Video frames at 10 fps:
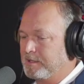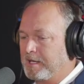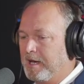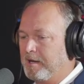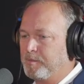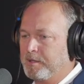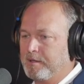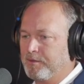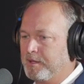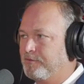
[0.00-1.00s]
got up at,
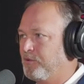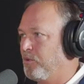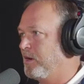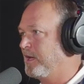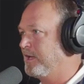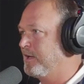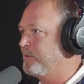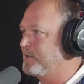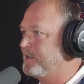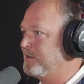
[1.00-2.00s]
I think, 4
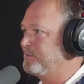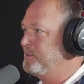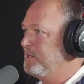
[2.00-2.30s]
a.m. and did a